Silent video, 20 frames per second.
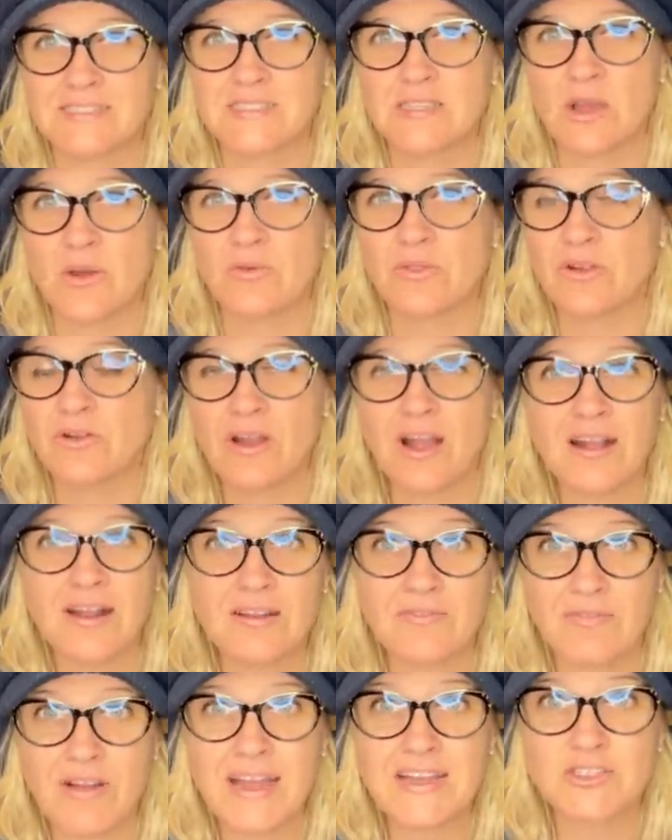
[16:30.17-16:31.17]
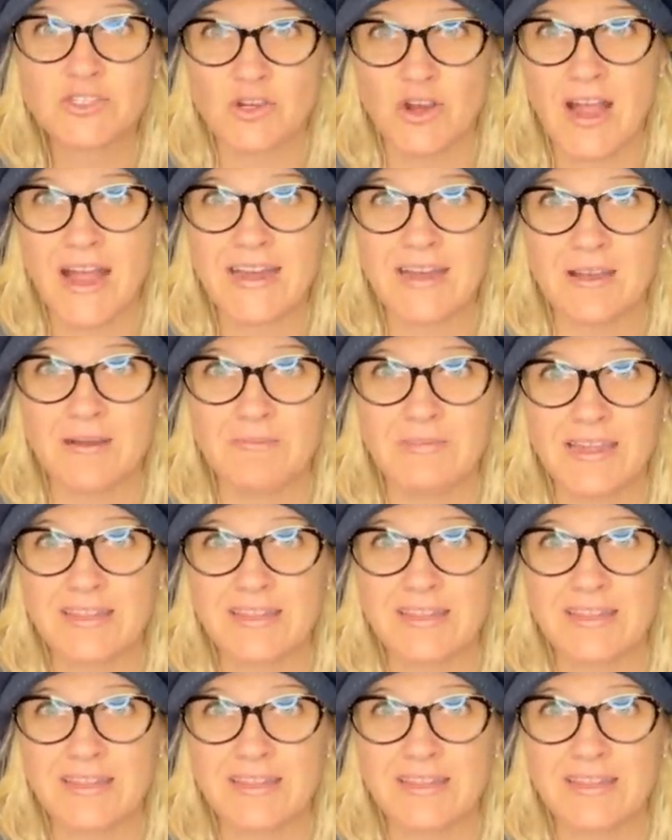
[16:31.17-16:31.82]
So they're not gonna find your item